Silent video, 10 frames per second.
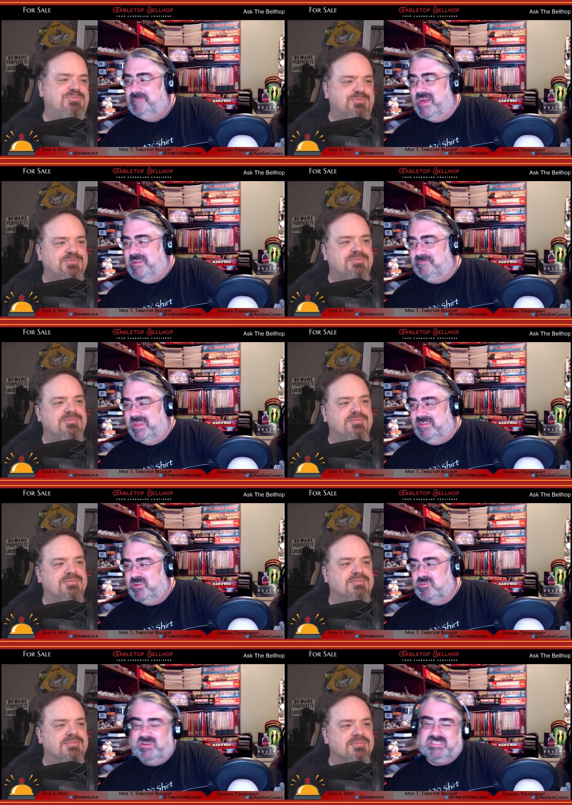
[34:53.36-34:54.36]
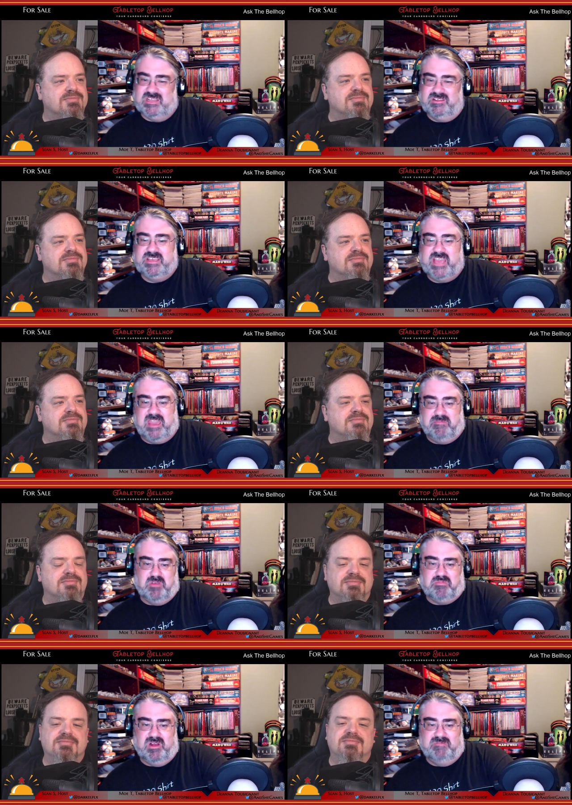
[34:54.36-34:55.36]
Speaker 1: In my opinion, if you're the one selling the
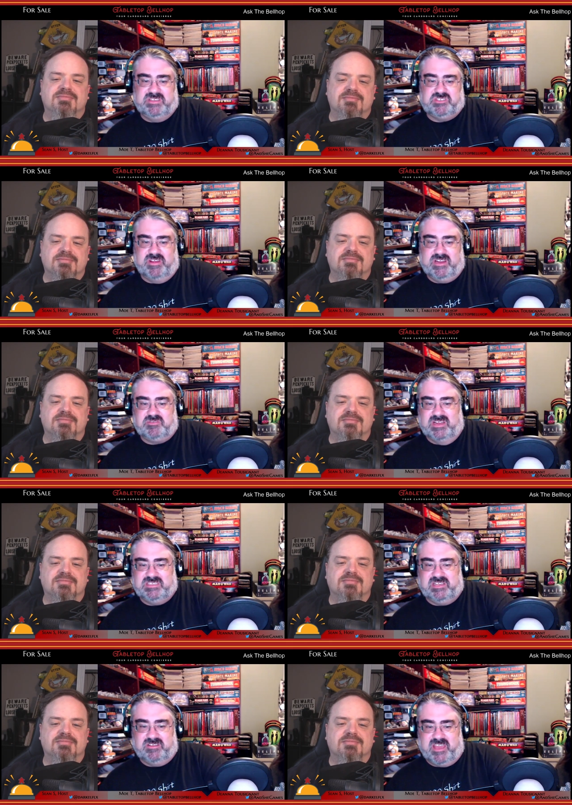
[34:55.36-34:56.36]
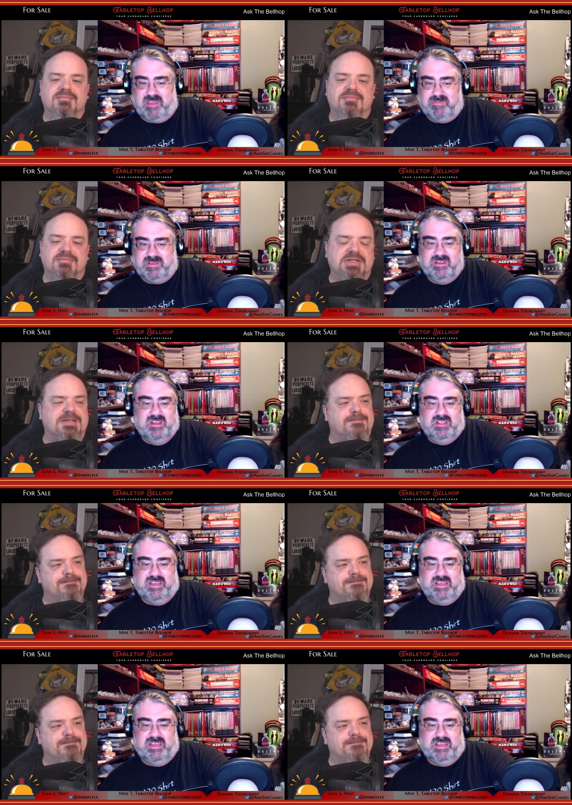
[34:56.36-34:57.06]
game, you're probably straight up trying to sell the game. But yeah.